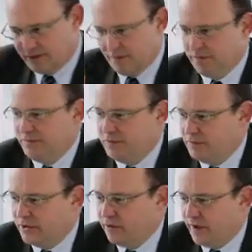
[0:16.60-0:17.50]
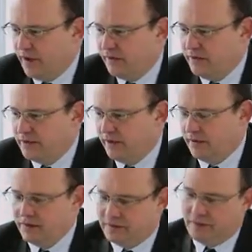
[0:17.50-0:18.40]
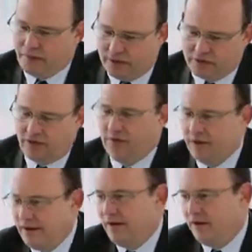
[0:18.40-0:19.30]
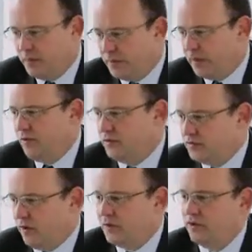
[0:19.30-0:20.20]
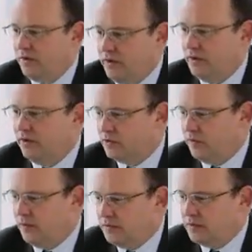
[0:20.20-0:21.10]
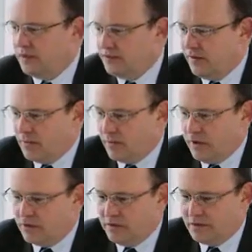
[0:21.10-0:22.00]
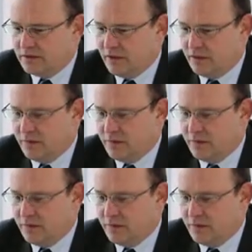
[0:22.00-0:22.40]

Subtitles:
some generalities here because it depends on your particular structure in the industry and size of operations, et cetera.